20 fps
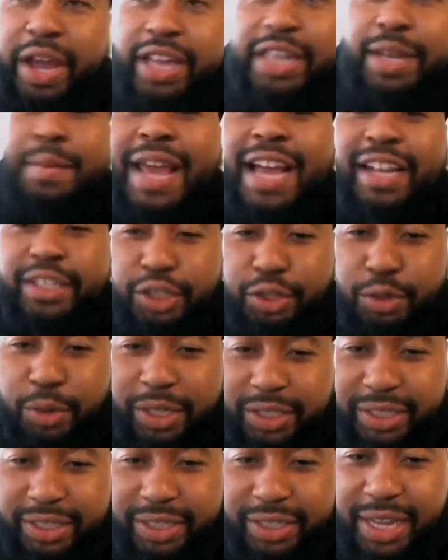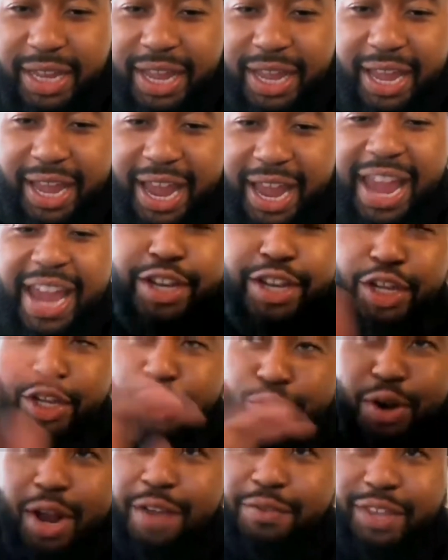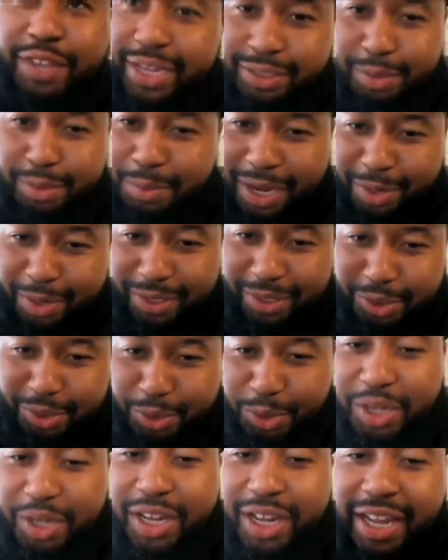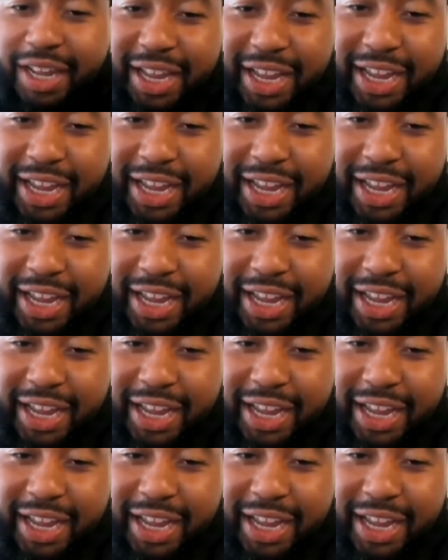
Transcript: Let me ask you a question. And you don't have to answer about it, too.